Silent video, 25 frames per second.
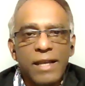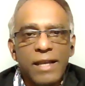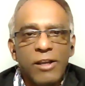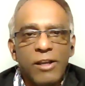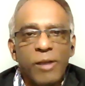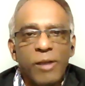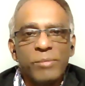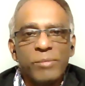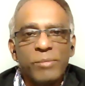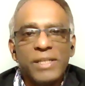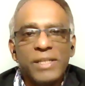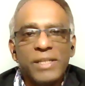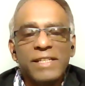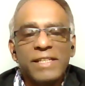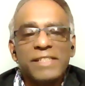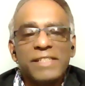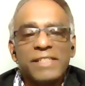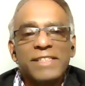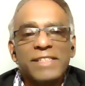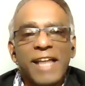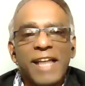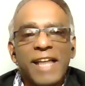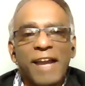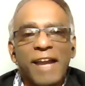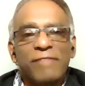
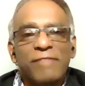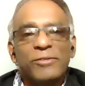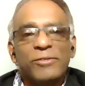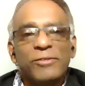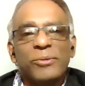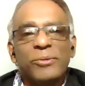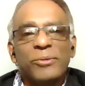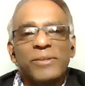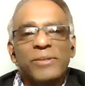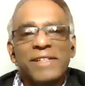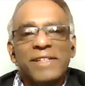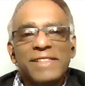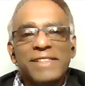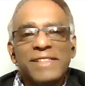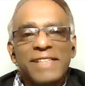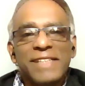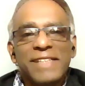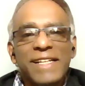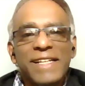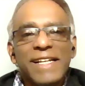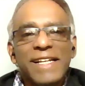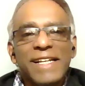communists afterwards.